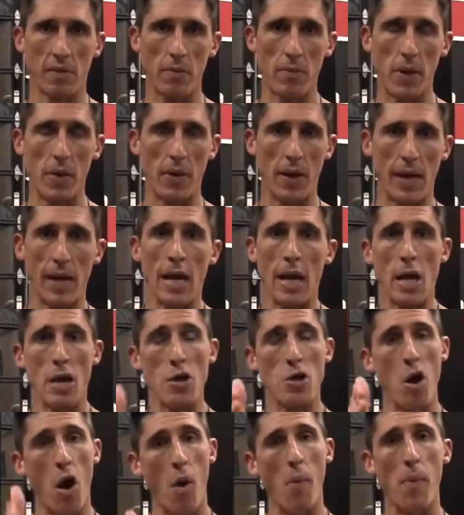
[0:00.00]
of ability.
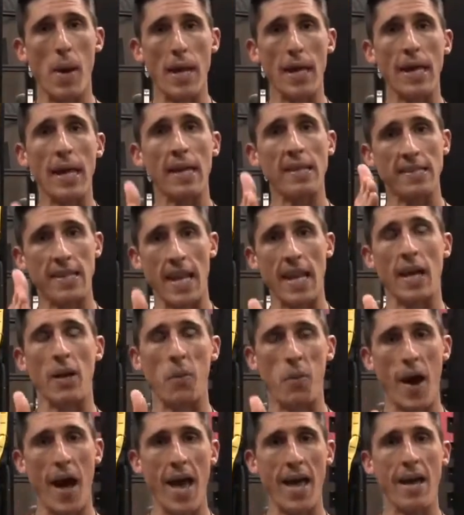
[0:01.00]
Nobody is getting
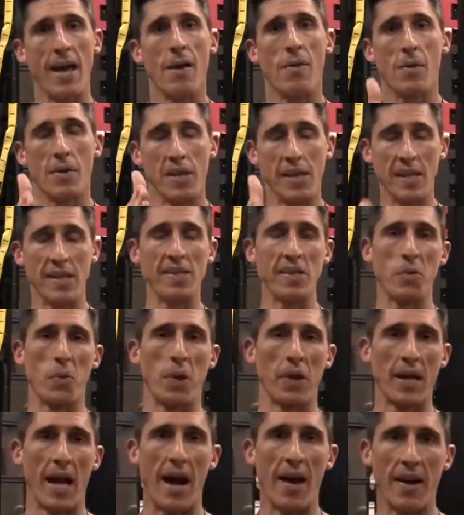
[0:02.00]
away with an easy
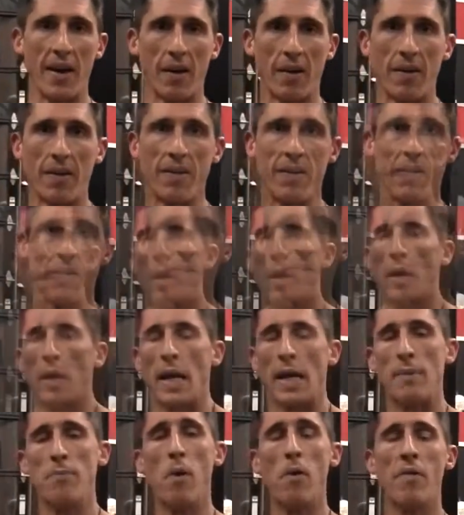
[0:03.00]
workout here.
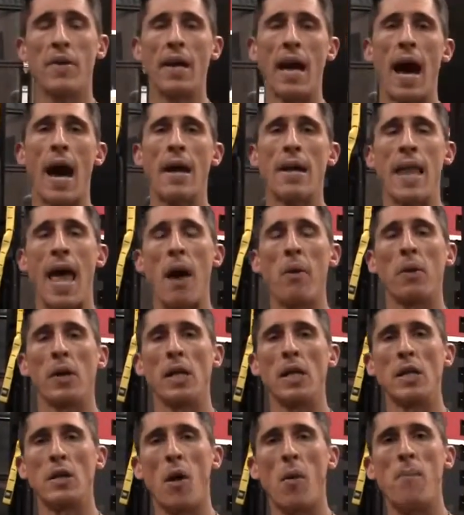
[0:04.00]
Okay, moving on, now we're
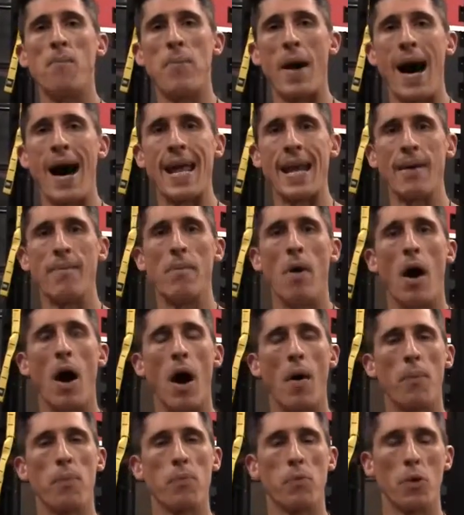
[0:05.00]
going to go
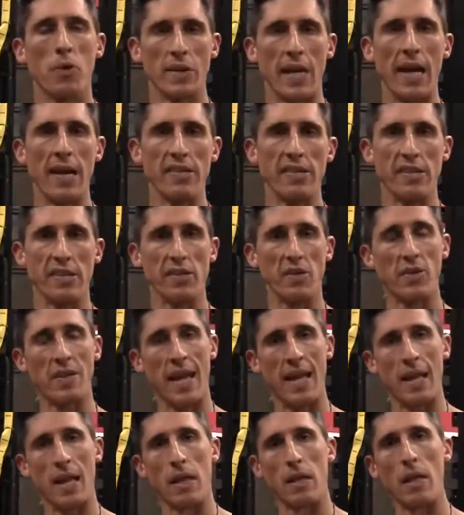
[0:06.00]
bottom-up rotation. So
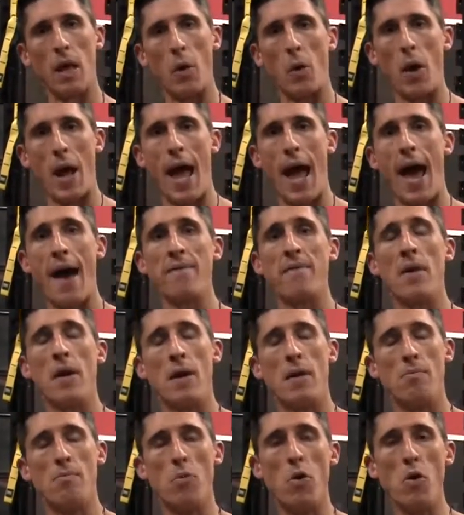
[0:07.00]
again, lower half,
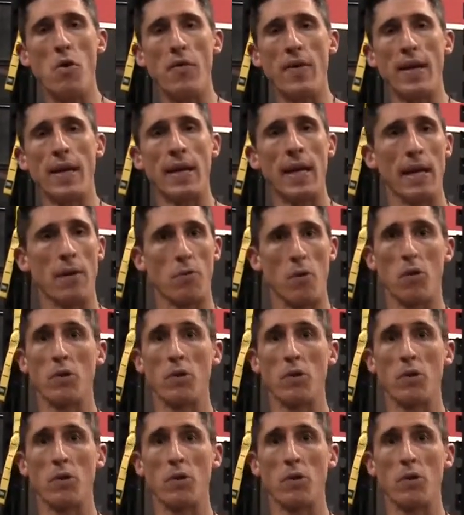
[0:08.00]
moving and